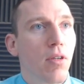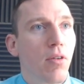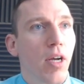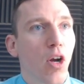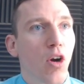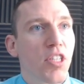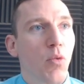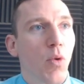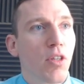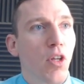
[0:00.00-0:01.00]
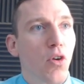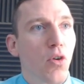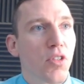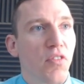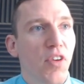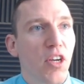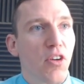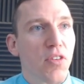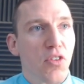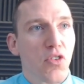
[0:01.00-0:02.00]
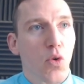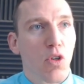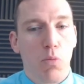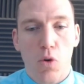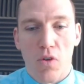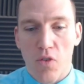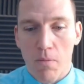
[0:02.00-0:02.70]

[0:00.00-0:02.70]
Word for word: All right, RT1 local is configured as a source port for